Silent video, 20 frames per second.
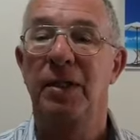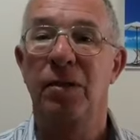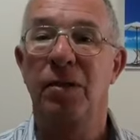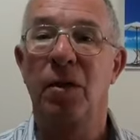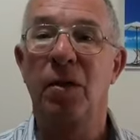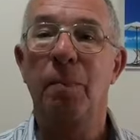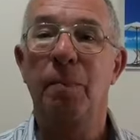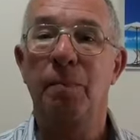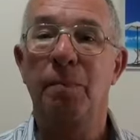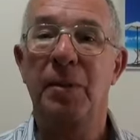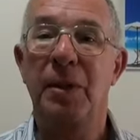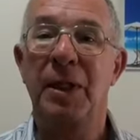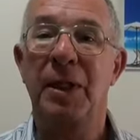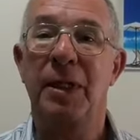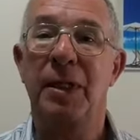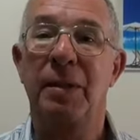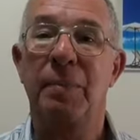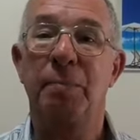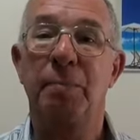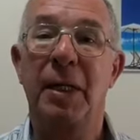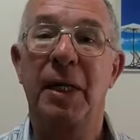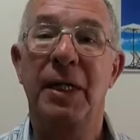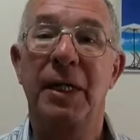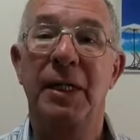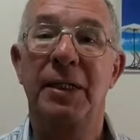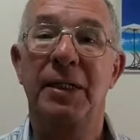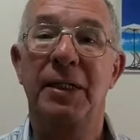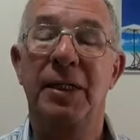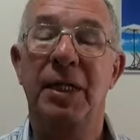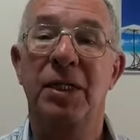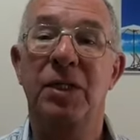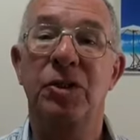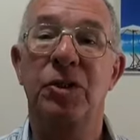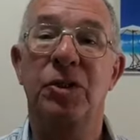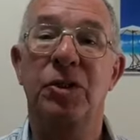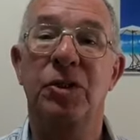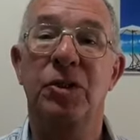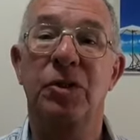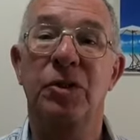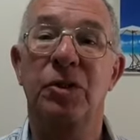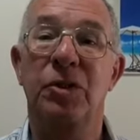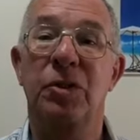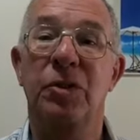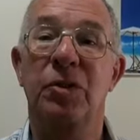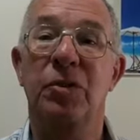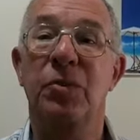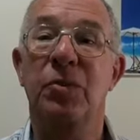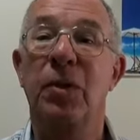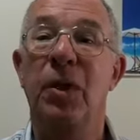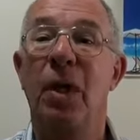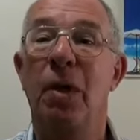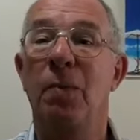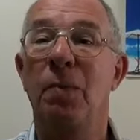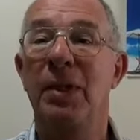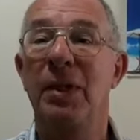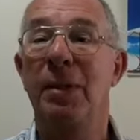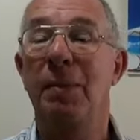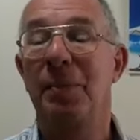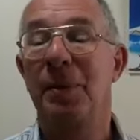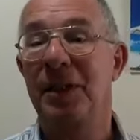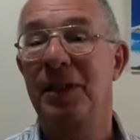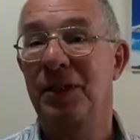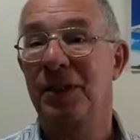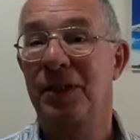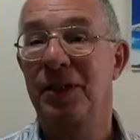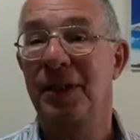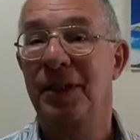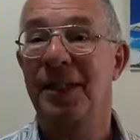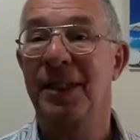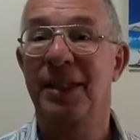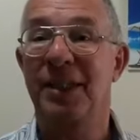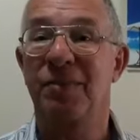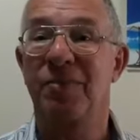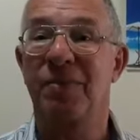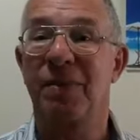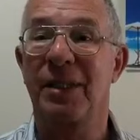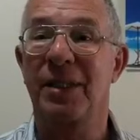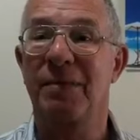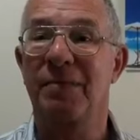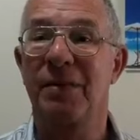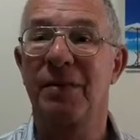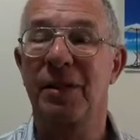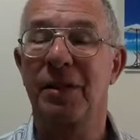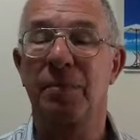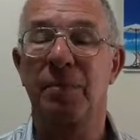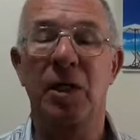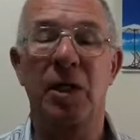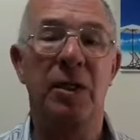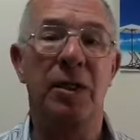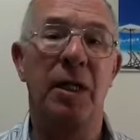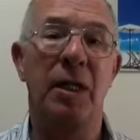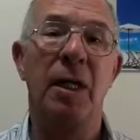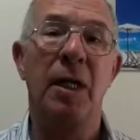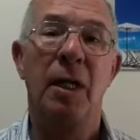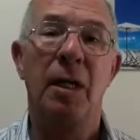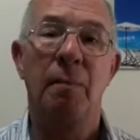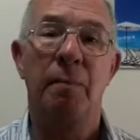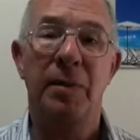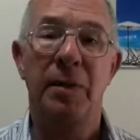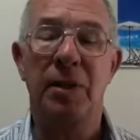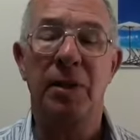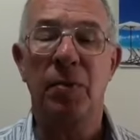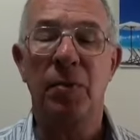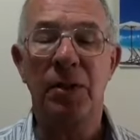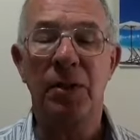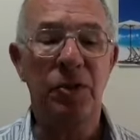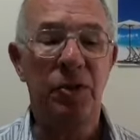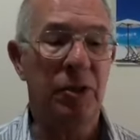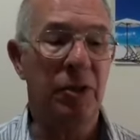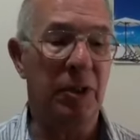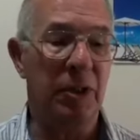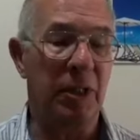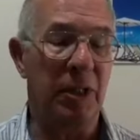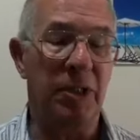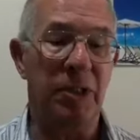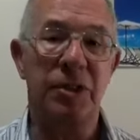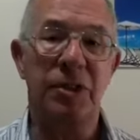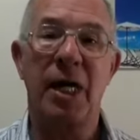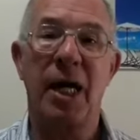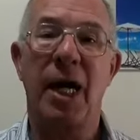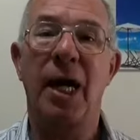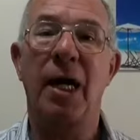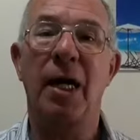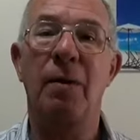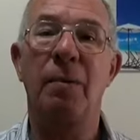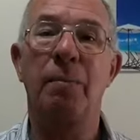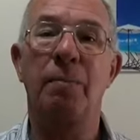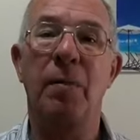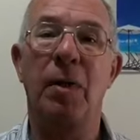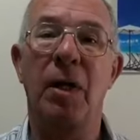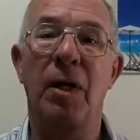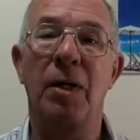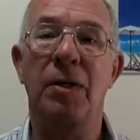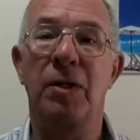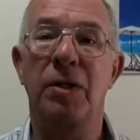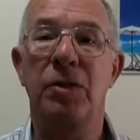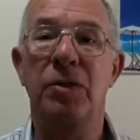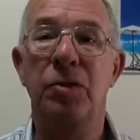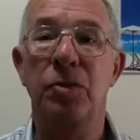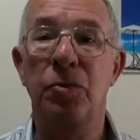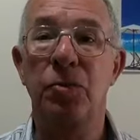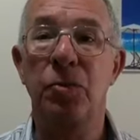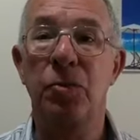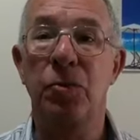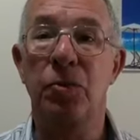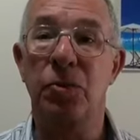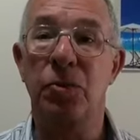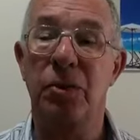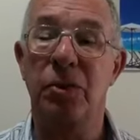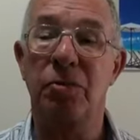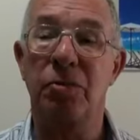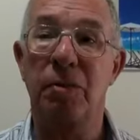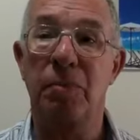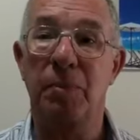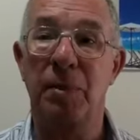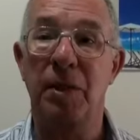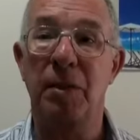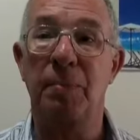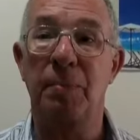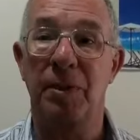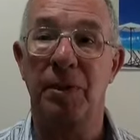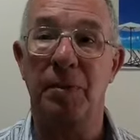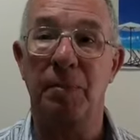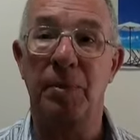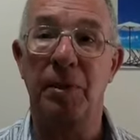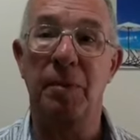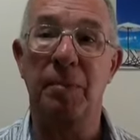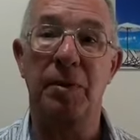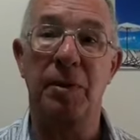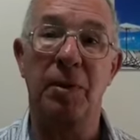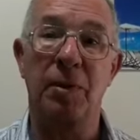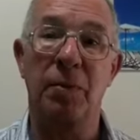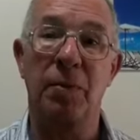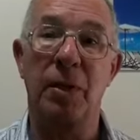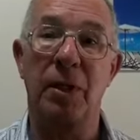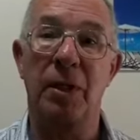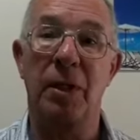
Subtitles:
not being paid attention to when the police think it's relatively minor. But the question is, how minor do ordinary people, the people who